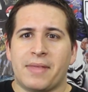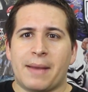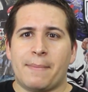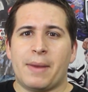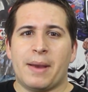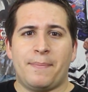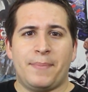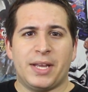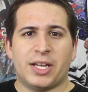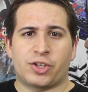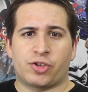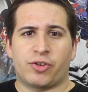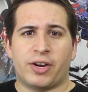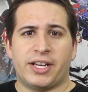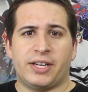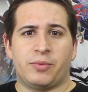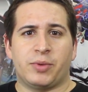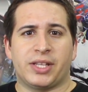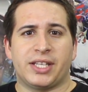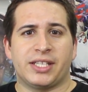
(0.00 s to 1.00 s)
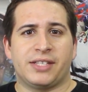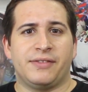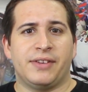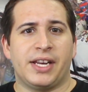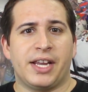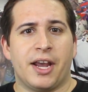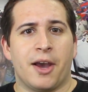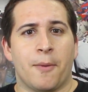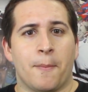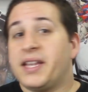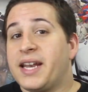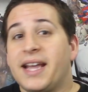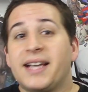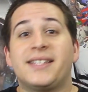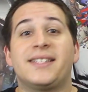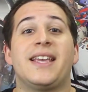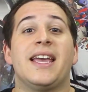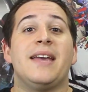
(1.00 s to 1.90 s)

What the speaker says: That might be a trend with this video. The next